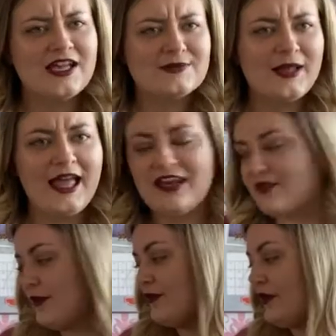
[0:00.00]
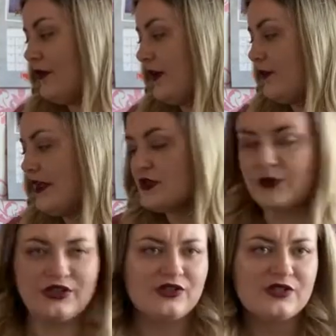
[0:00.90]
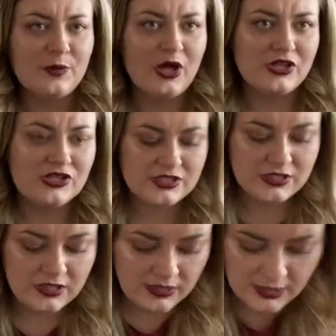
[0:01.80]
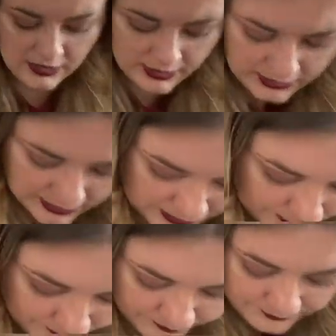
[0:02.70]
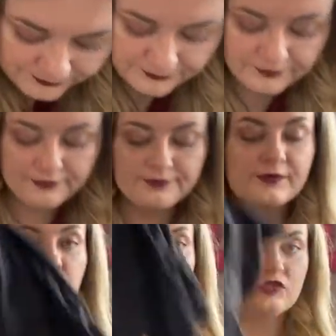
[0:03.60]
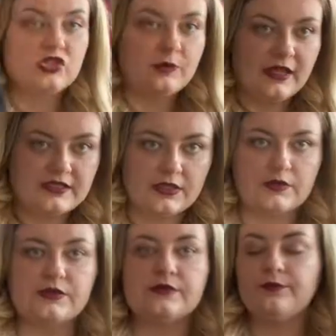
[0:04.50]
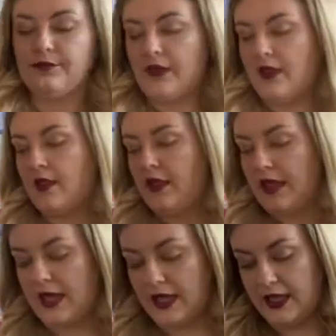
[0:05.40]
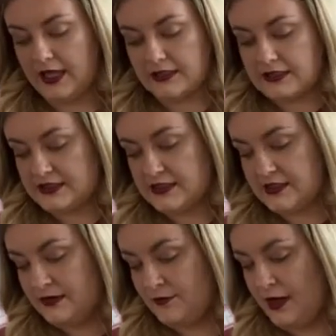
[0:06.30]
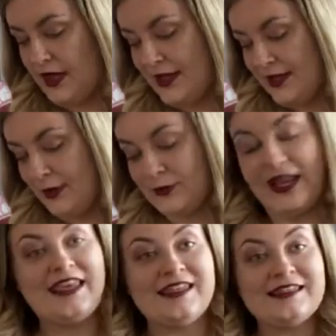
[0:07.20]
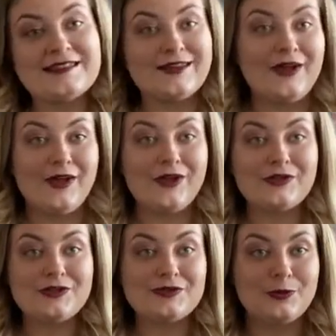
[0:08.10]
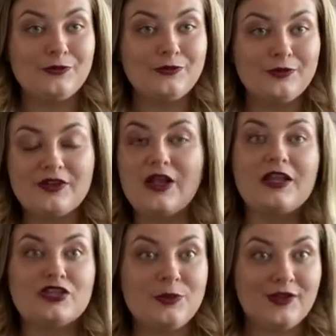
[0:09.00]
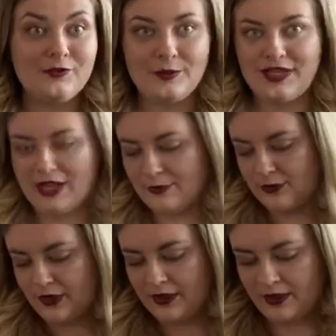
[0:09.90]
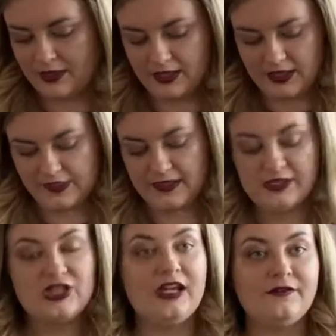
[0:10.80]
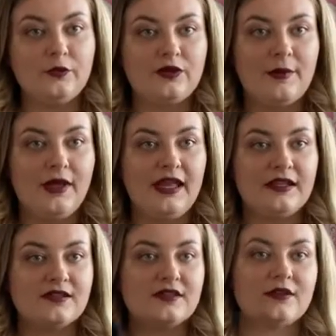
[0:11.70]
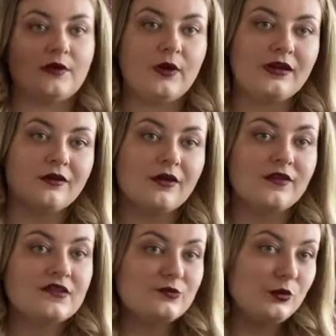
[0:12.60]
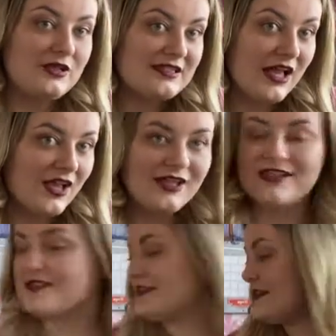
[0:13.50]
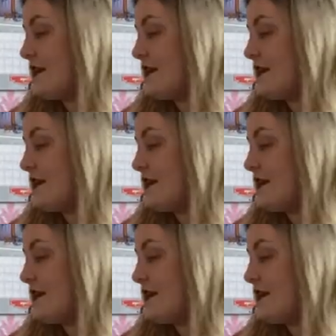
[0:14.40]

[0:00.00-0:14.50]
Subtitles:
plan. I've been following Beachbody On Demand. I've got two pairs of those. And my old leggings are too small for too big for me now. They literally like fall down my legs, so I went and got the smaller size,